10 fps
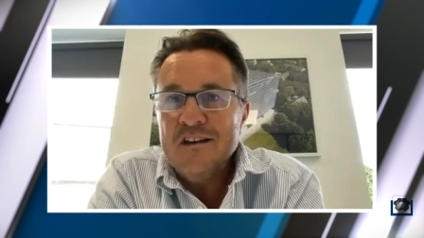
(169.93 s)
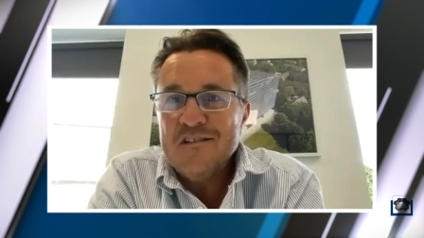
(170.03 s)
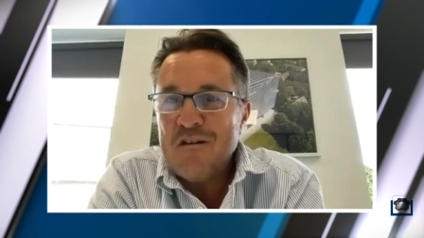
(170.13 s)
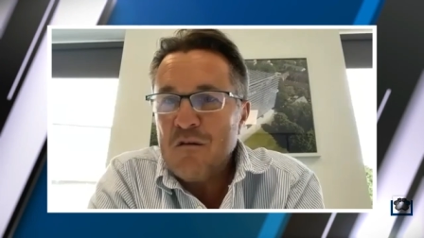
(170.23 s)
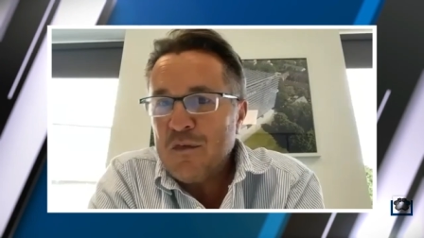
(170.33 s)

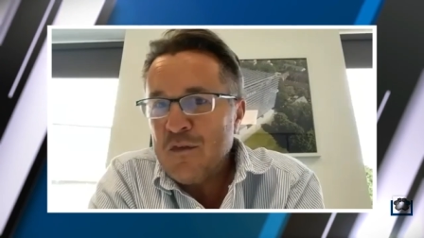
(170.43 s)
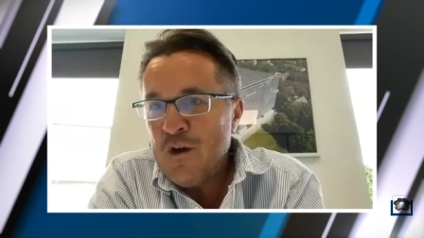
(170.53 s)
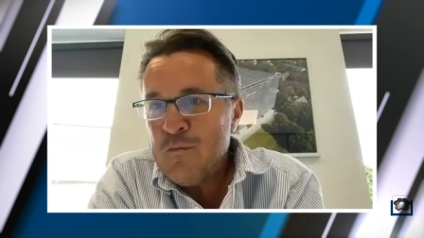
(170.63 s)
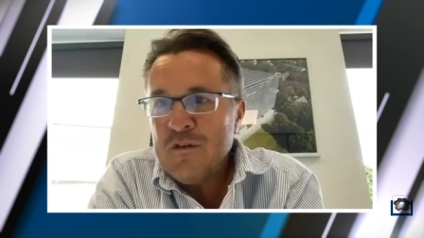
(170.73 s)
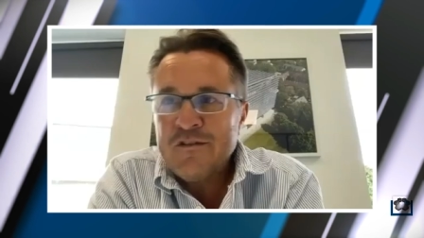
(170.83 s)
solar
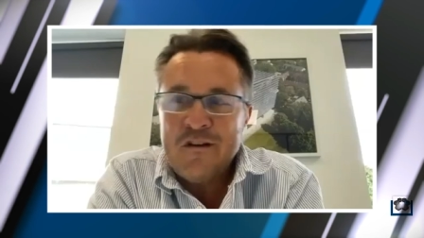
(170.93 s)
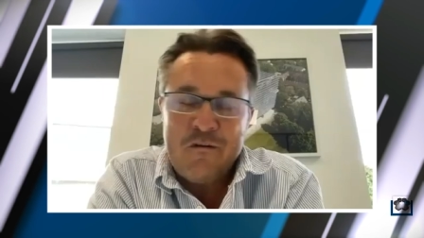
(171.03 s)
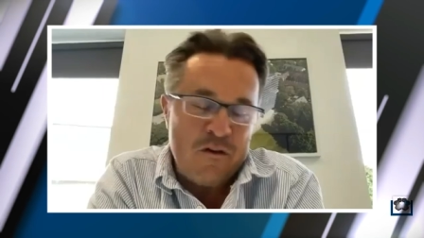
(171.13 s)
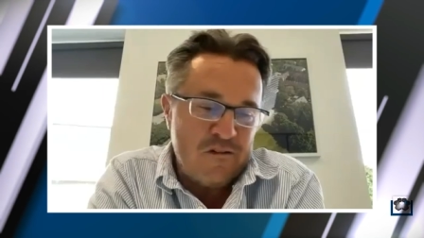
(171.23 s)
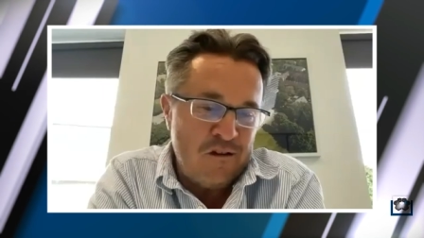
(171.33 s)
thermal,
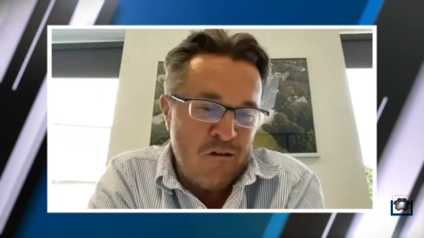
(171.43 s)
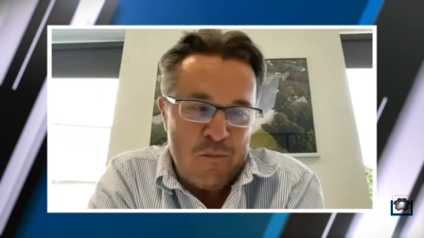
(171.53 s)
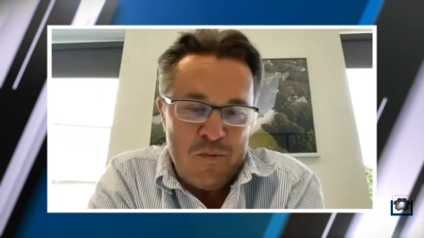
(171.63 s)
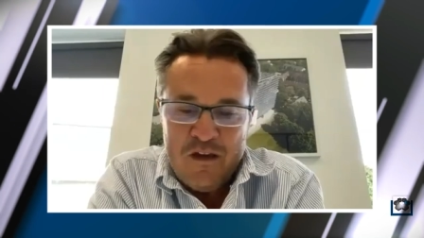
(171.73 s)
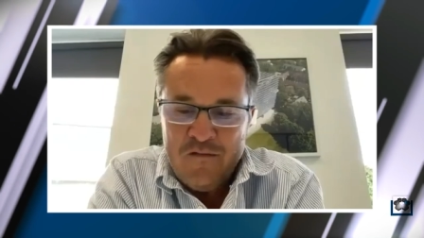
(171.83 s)
so
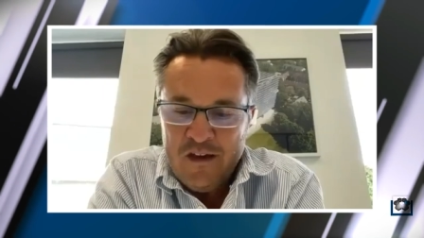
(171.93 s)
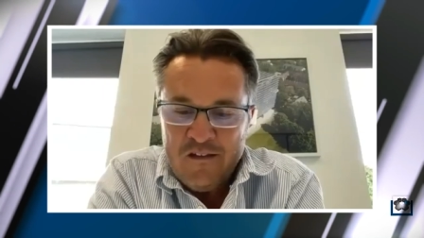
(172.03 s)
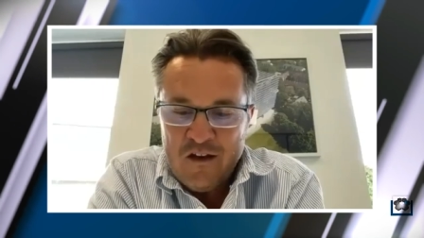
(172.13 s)
solar PV.